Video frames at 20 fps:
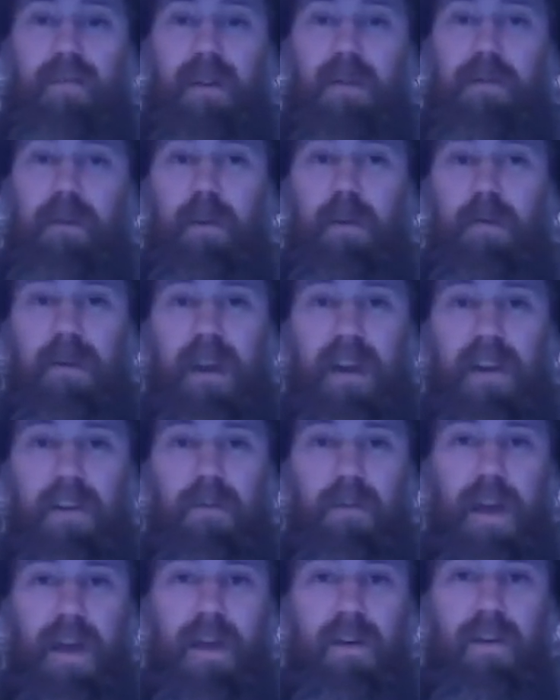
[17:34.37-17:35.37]
if you're a fan
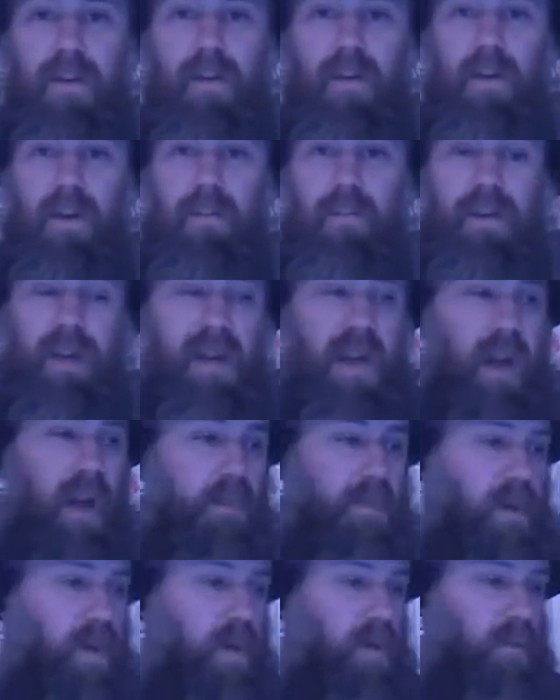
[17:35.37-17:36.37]
of Mondo
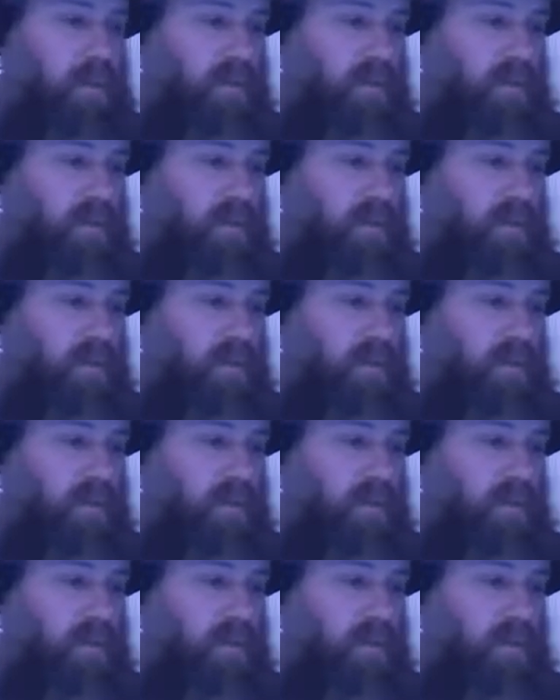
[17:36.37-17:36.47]
Macabro,